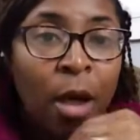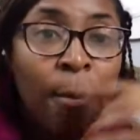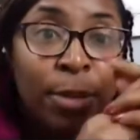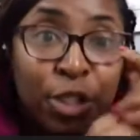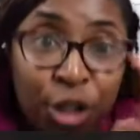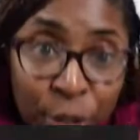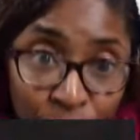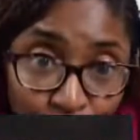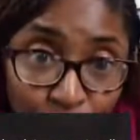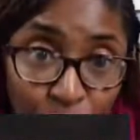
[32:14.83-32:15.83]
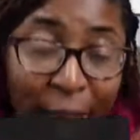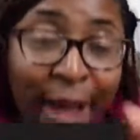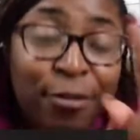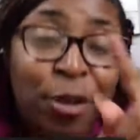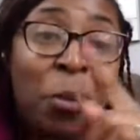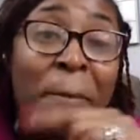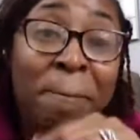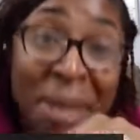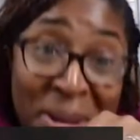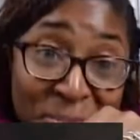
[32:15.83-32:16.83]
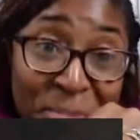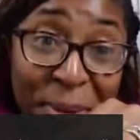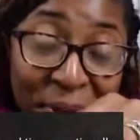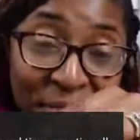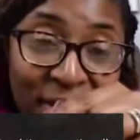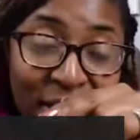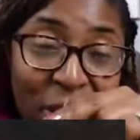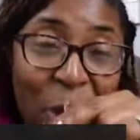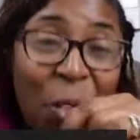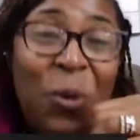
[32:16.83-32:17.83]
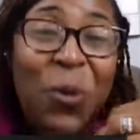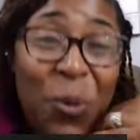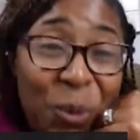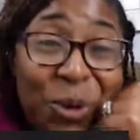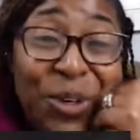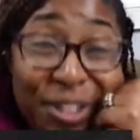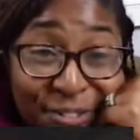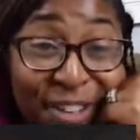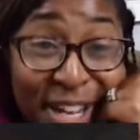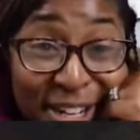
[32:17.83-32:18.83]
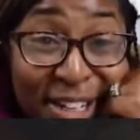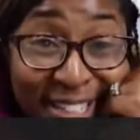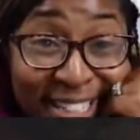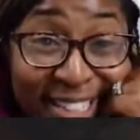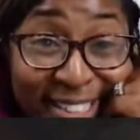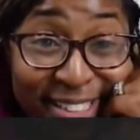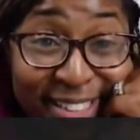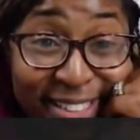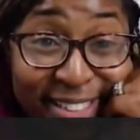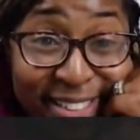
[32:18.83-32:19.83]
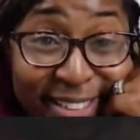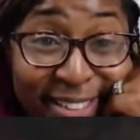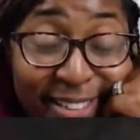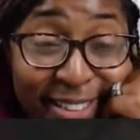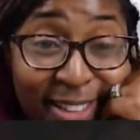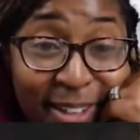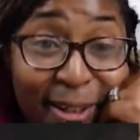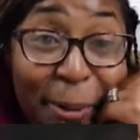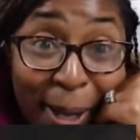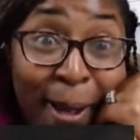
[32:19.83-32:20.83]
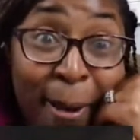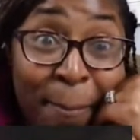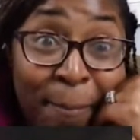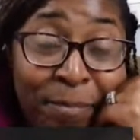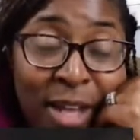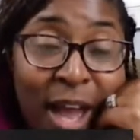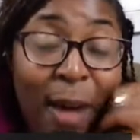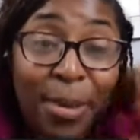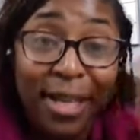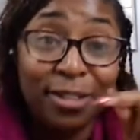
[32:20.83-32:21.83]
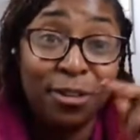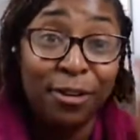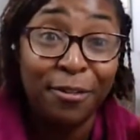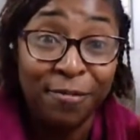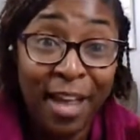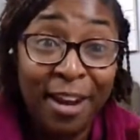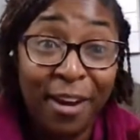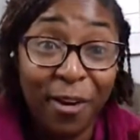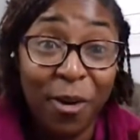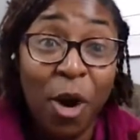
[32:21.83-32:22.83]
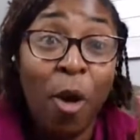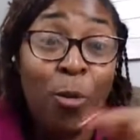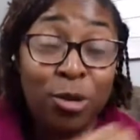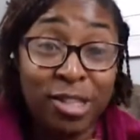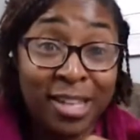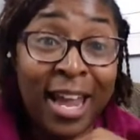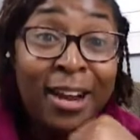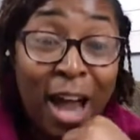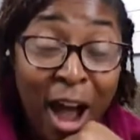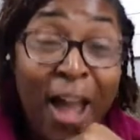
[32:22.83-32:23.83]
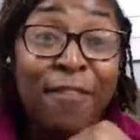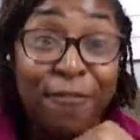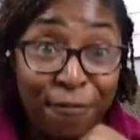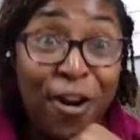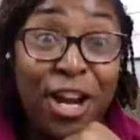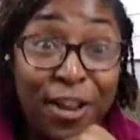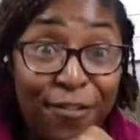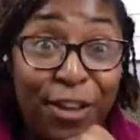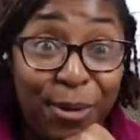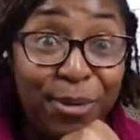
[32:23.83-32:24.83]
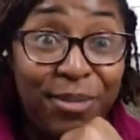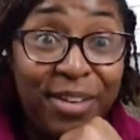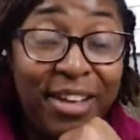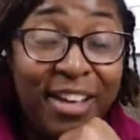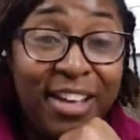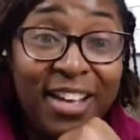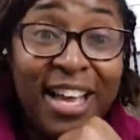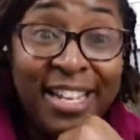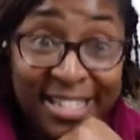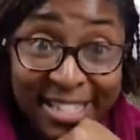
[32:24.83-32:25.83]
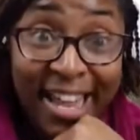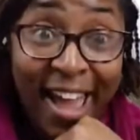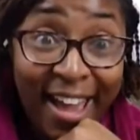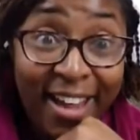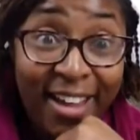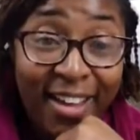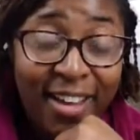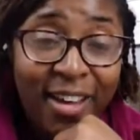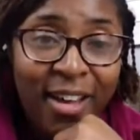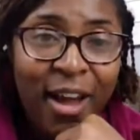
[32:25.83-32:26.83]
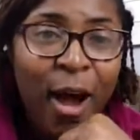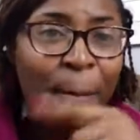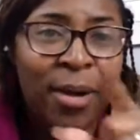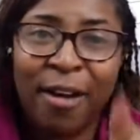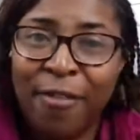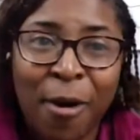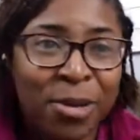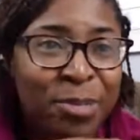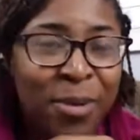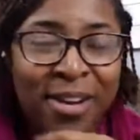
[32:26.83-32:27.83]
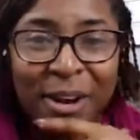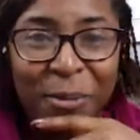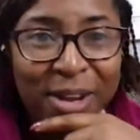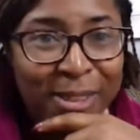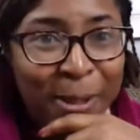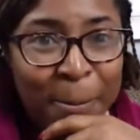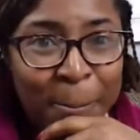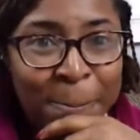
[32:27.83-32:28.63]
But you have to remember who your defender is. Okay? Because your defender will stand in front of you and say, but I've always been there with you.